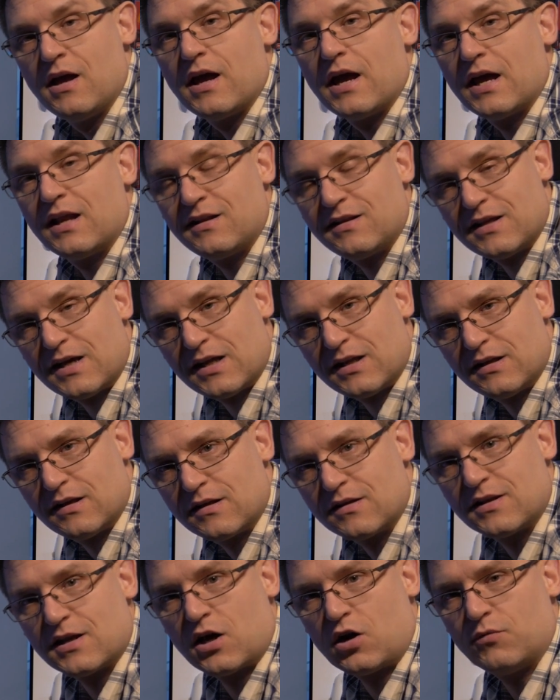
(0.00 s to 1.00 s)
And then
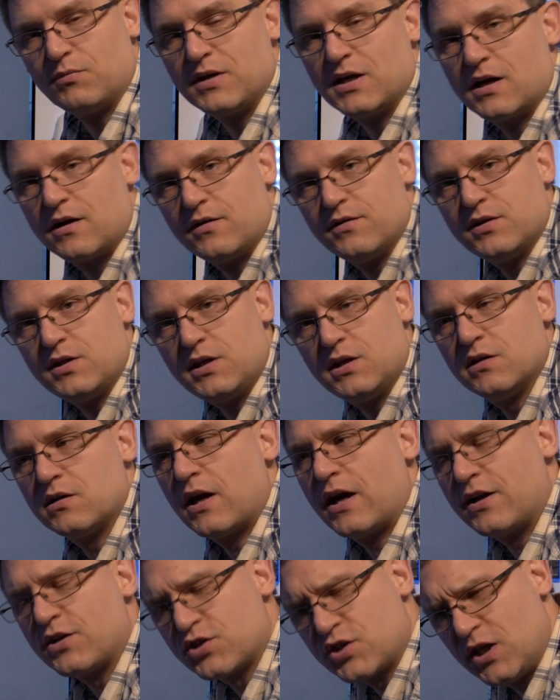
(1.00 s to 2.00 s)
now we are on the
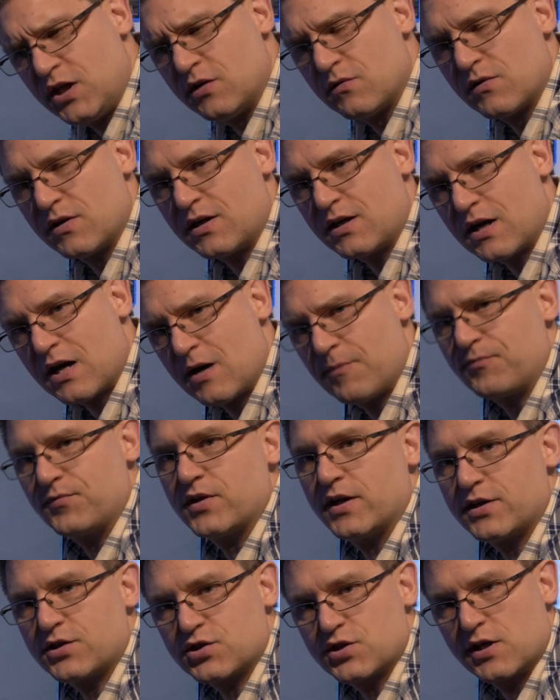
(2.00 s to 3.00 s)
engineering
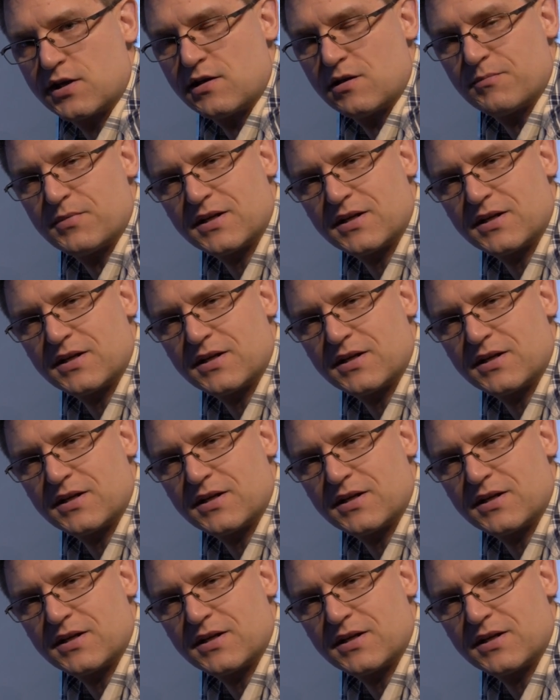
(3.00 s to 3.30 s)
update channel.